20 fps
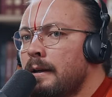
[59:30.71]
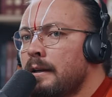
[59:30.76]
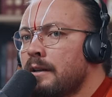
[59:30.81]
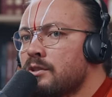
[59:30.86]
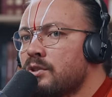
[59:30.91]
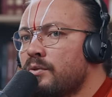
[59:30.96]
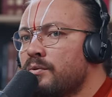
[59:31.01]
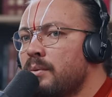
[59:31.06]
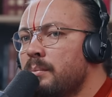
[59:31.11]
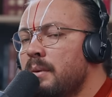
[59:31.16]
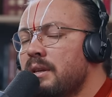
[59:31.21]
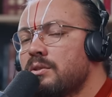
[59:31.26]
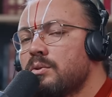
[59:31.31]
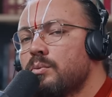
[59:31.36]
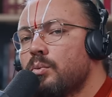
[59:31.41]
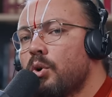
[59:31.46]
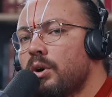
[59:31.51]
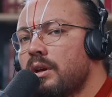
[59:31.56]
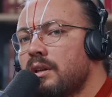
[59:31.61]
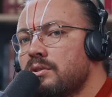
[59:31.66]
So for me to
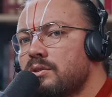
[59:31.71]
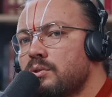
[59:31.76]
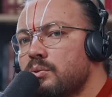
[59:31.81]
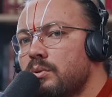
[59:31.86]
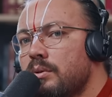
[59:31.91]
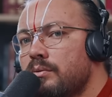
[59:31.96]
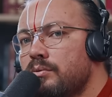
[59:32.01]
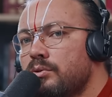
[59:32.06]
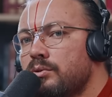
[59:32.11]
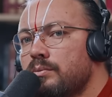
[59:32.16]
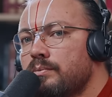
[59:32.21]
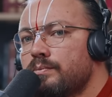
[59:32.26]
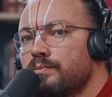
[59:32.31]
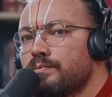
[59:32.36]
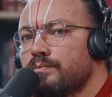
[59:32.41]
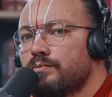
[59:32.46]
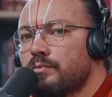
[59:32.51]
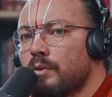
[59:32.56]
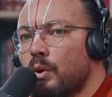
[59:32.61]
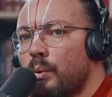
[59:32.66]
walk into a room
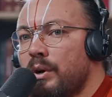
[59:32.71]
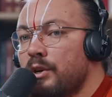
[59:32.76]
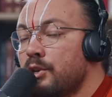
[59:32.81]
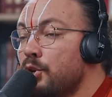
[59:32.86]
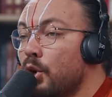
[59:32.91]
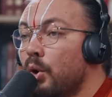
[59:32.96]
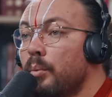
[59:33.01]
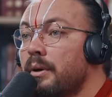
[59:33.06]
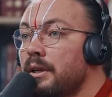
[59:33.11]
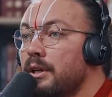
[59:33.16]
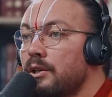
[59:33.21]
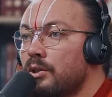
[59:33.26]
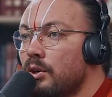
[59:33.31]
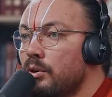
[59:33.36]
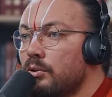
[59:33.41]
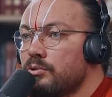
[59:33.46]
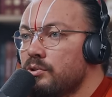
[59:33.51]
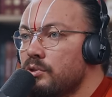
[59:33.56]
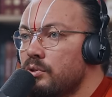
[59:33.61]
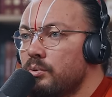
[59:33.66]
where nobody
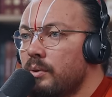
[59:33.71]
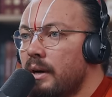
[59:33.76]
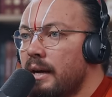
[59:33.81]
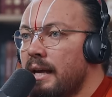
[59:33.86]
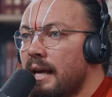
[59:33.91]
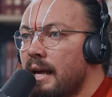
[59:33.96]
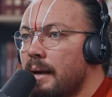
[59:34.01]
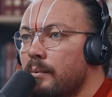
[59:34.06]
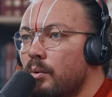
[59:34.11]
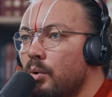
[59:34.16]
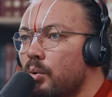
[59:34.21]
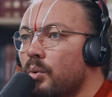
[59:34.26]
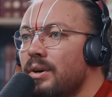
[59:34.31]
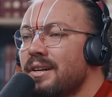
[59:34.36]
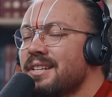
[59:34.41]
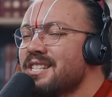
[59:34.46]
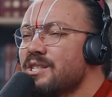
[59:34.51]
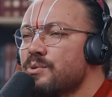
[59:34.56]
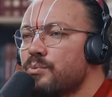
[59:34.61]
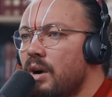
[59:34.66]
knows who I am or what
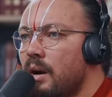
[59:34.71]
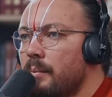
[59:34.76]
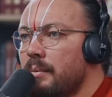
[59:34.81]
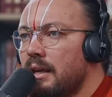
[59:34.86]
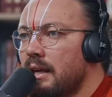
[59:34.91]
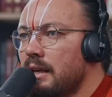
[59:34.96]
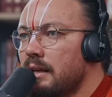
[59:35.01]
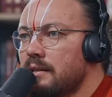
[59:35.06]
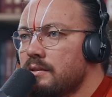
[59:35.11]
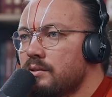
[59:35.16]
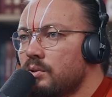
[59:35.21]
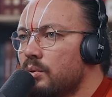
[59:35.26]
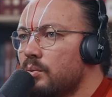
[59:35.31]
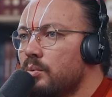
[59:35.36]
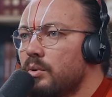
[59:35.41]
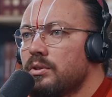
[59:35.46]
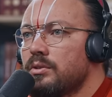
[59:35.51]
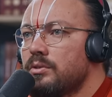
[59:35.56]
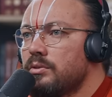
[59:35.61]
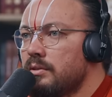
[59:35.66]
a swami is or
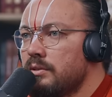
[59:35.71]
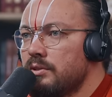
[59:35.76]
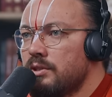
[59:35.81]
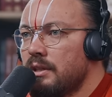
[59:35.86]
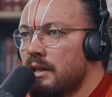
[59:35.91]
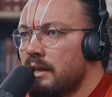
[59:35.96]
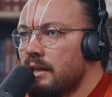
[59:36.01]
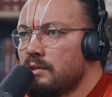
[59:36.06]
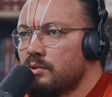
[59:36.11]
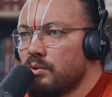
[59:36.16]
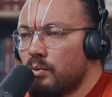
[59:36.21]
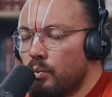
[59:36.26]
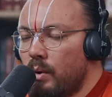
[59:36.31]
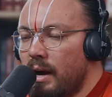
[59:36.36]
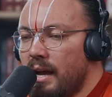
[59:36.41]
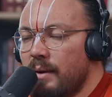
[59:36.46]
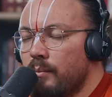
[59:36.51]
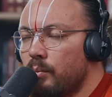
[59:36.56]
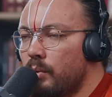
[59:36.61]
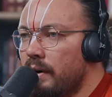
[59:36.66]
what Guruji is or
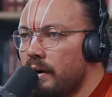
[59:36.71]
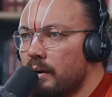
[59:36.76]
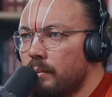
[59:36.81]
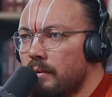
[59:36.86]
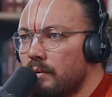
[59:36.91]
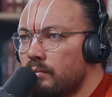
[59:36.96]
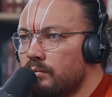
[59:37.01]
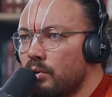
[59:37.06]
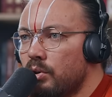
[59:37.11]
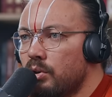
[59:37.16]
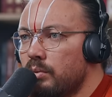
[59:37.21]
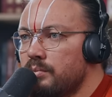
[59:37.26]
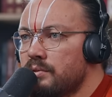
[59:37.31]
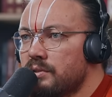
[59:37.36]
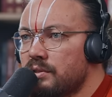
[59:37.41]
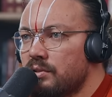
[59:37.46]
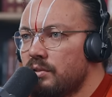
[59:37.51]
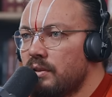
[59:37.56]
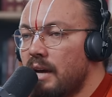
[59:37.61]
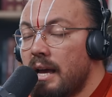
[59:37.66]
why I'm wearing robes,
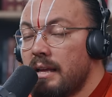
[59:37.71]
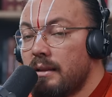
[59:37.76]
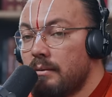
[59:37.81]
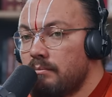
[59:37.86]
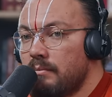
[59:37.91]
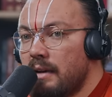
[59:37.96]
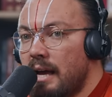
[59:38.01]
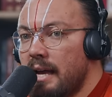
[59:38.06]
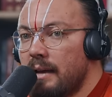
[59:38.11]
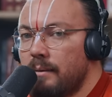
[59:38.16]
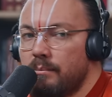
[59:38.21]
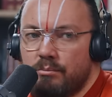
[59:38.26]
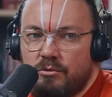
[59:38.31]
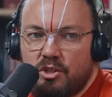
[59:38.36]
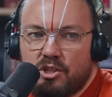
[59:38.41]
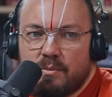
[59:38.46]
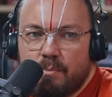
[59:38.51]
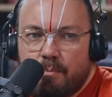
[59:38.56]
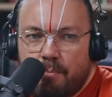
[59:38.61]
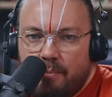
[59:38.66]
so I I
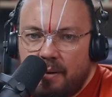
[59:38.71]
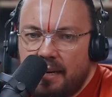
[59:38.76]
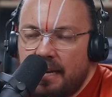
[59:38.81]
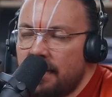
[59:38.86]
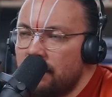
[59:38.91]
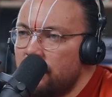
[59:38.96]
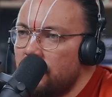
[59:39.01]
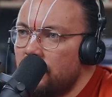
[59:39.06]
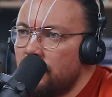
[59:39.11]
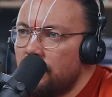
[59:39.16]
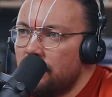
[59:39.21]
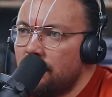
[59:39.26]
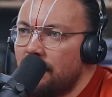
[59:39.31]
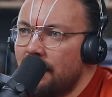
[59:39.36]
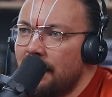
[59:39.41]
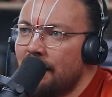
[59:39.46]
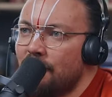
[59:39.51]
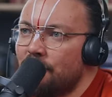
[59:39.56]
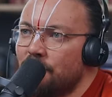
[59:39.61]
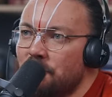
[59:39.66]
just blend in
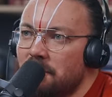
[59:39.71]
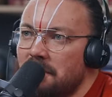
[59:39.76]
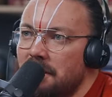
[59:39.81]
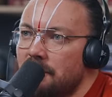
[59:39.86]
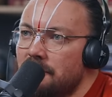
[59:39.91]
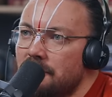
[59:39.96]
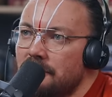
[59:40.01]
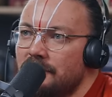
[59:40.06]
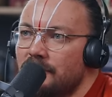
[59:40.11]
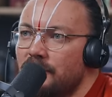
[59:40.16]
incognito.